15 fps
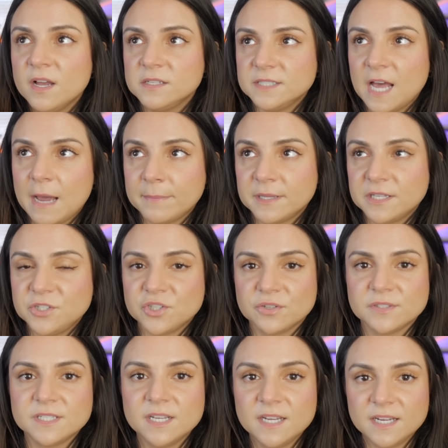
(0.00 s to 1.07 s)
Tommy Lee
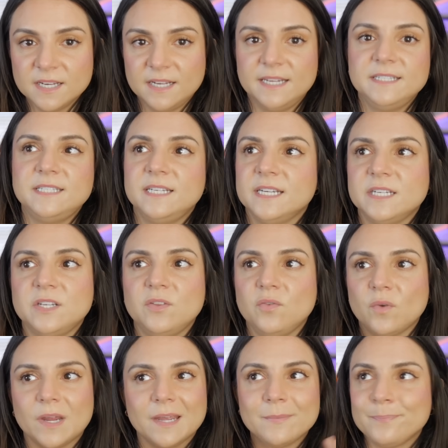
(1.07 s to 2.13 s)
Jones,
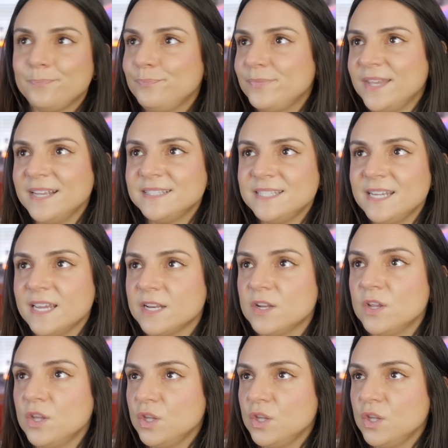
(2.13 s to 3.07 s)
1993. That's it.